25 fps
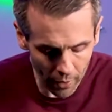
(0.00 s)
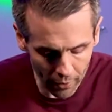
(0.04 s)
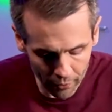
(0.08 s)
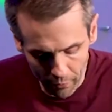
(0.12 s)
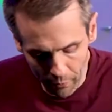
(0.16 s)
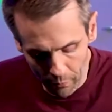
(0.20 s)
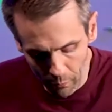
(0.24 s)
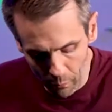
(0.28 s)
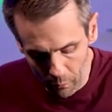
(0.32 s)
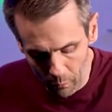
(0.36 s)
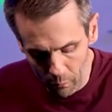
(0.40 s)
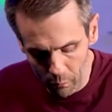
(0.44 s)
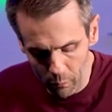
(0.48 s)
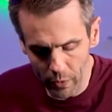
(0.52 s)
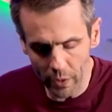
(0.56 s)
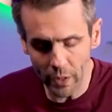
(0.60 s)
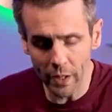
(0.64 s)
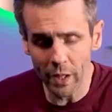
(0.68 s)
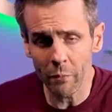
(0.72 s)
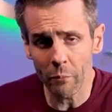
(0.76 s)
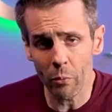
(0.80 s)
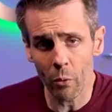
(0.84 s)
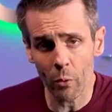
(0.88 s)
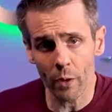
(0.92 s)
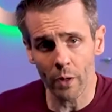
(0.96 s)
of the really
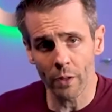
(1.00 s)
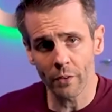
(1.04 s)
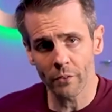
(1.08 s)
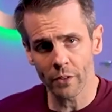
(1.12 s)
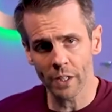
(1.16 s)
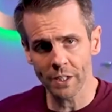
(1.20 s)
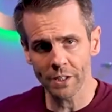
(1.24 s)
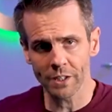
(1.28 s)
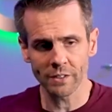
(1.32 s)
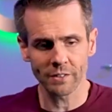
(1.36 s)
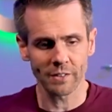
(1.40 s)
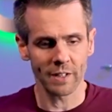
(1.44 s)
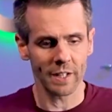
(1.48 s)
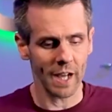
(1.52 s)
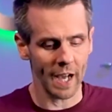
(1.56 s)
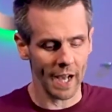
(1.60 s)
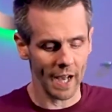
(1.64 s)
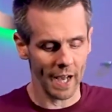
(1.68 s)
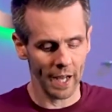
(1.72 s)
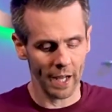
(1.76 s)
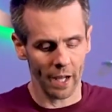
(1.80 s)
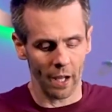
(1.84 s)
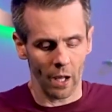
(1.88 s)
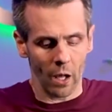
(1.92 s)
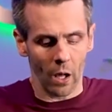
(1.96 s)
important stretches that
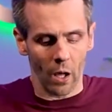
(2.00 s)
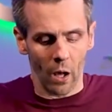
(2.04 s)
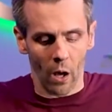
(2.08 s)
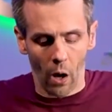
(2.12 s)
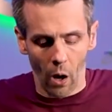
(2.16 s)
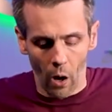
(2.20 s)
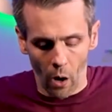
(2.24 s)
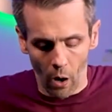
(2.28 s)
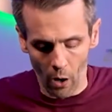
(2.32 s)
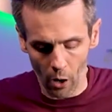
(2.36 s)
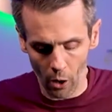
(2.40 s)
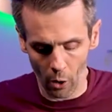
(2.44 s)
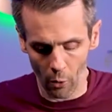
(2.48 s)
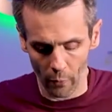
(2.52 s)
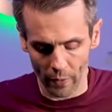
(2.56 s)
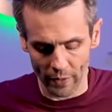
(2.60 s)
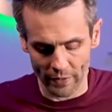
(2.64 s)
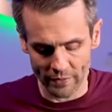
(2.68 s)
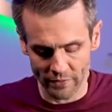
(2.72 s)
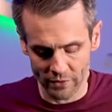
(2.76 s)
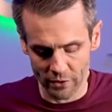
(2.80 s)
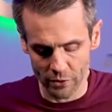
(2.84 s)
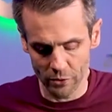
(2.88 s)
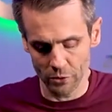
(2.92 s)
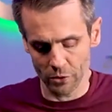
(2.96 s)
I always
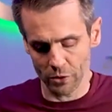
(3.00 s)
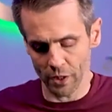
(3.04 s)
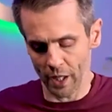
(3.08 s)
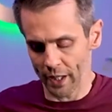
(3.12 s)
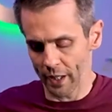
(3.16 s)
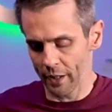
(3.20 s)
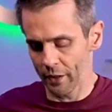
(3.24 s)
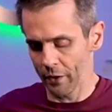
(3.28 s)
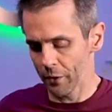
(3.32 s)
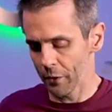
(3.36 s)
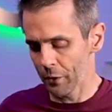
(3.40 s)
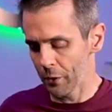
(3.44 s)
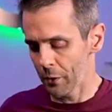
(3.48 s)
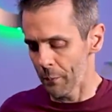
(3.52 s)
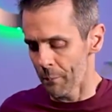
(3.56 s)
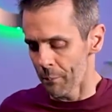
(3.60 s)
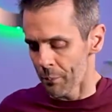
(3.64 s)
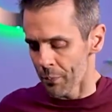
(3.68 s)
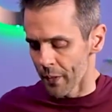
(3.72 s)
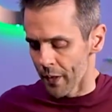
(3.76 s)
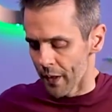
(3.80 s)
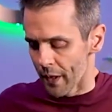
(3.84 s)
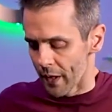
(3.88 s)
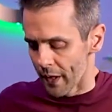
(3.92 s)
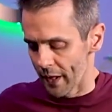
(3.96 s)
do try to do
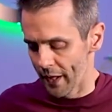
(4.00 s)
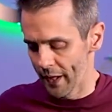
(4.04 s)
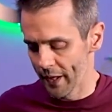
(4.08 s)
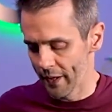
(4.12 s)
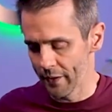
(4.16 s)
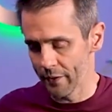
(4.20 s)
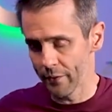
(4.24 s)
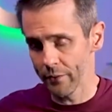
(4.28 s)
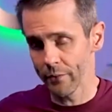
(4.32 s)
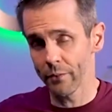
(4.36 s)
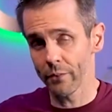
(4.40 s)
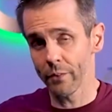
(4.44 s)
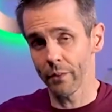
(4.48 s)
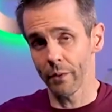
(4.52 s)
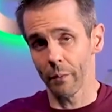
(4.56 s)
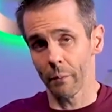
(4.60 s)
is